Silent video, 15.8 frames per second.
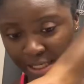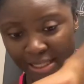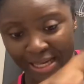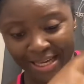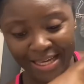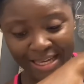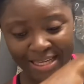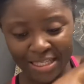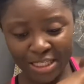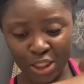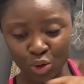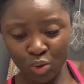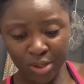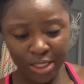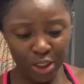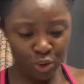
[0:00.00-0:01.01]
Like, it's
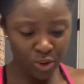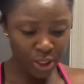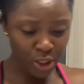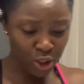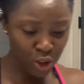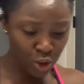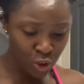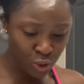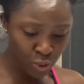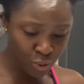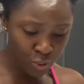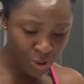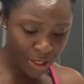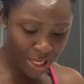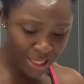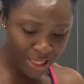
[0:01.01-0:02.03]

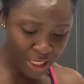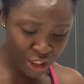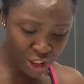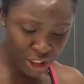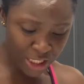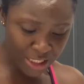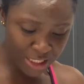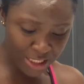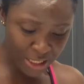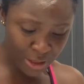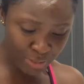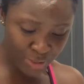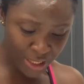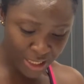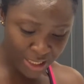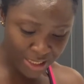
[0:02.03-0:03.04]
2022, and there's just
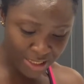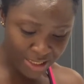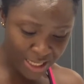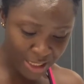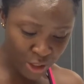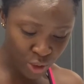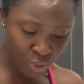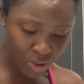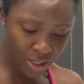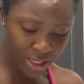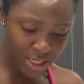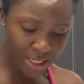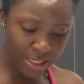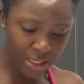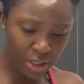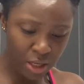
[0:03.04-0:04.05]
some things that you would
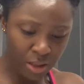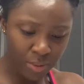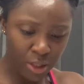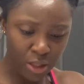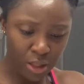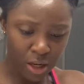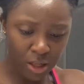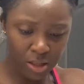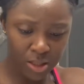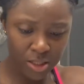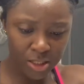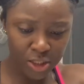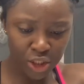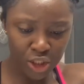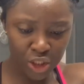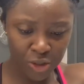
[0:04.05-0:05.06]
think is common
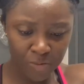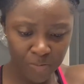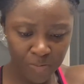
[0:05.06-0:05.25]
knowledge.